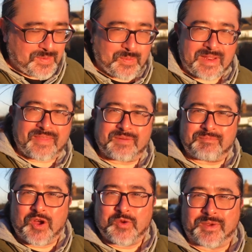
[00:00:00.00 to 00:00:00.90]
Well, at the
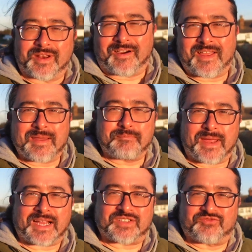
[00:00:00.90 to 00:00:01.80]
moment I am
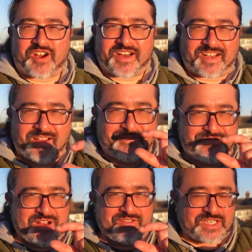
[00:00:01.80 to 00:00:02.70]
back to running a
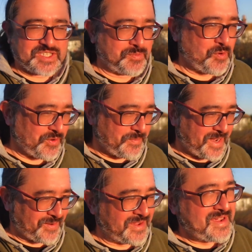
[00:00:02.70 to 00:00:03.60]
very small
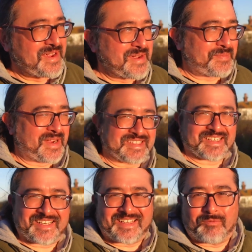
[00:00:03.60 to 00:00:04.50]
amount,
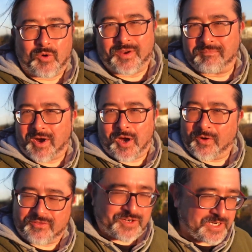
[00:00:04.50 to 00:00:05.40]
basically 1
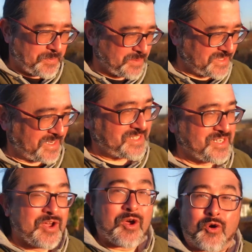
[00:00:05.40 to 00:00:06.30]
mile every couple of days,
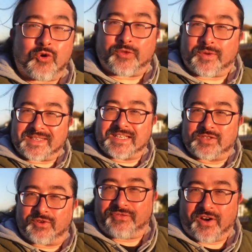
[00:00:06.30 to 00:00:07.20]
although I did
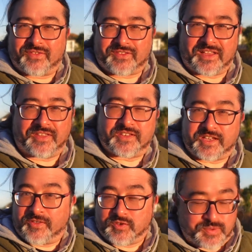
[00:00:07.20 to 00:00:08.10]
do a 5k the other
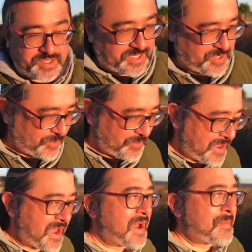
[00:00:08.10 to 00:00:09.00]
day that was pretty cool.
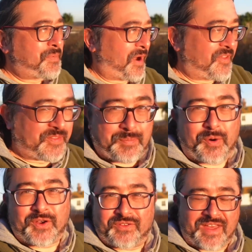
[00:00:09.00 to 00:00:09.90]
But the
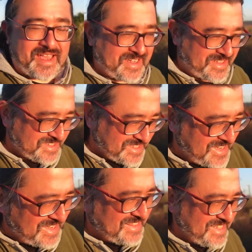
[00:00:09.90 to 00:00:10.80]
point of that is,
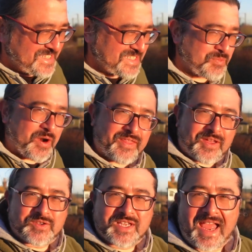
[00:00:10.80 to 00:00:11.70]
this is one of
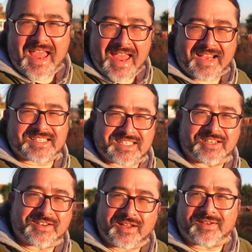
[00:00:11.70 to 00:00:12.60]
those
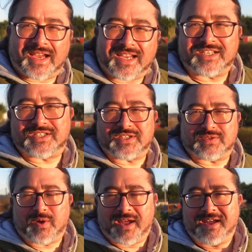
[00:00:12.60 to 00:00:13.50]
excellent
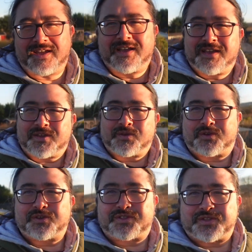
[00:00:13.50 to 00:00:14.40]
locations where you
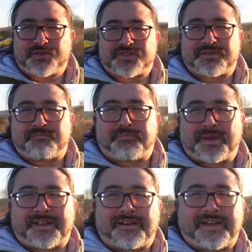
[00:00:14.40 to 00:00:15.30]
could do some
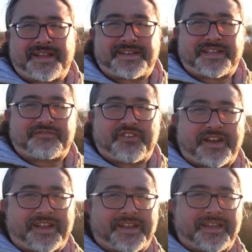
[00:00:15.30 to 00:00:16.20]
blinding
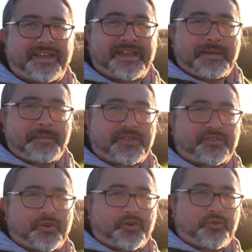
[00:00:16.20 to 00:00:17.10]
running. I mean, you've
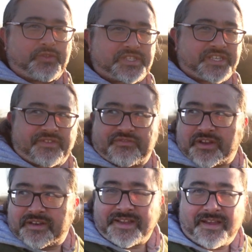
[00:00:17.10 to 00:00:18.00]
got all the
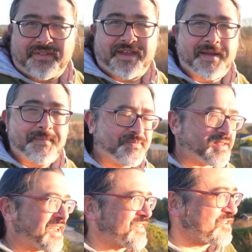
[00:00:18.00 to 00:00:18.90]
seafront down there,
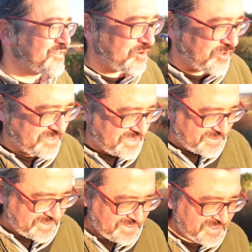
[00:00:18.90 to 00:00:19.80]
and then you've got
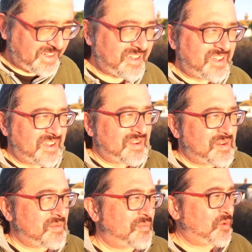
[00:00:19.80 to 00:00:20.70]
down here
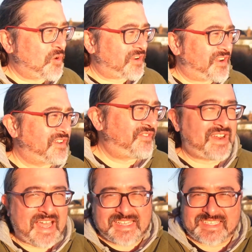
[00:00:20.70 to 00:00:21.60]
more kind of
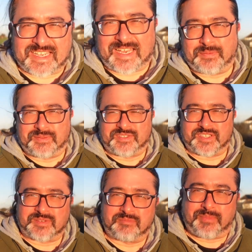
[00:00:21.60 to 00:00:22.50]
landscape and
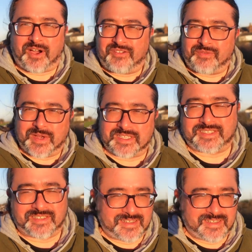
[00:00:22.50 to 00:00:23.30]
just pathways, and